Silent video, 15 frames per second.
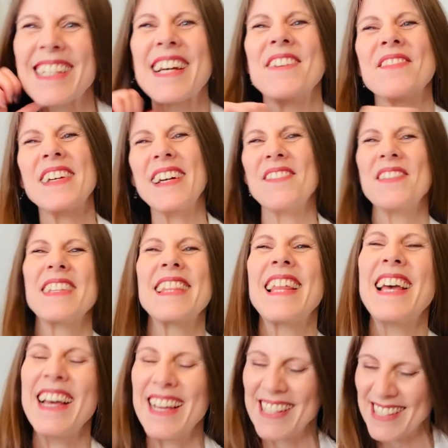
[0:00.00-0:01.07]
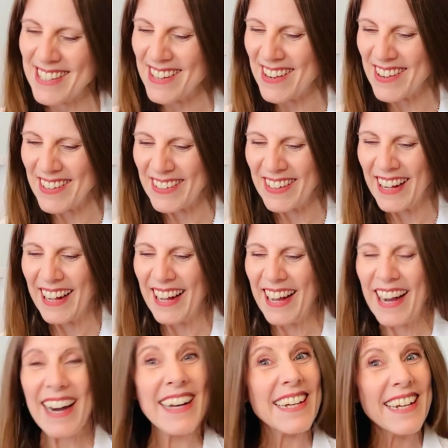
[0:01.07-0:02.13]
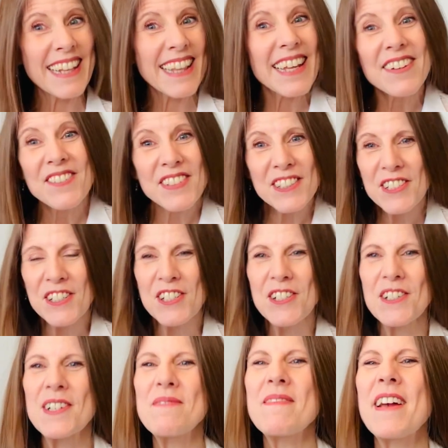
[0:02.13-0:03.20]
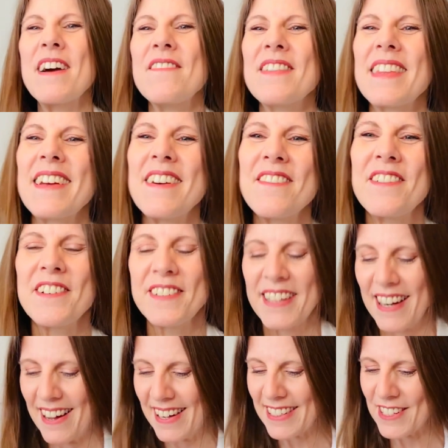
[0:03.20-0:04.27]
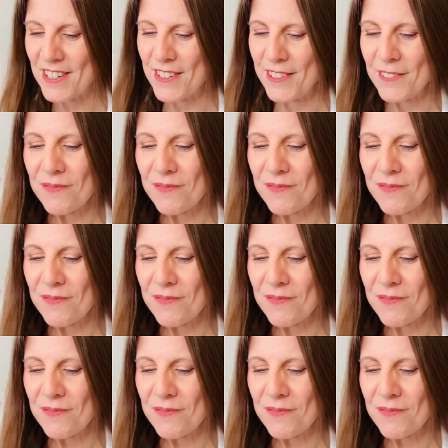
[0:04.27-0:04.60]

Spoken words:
coming up in there, so I'd love you to join me over there if you would like to.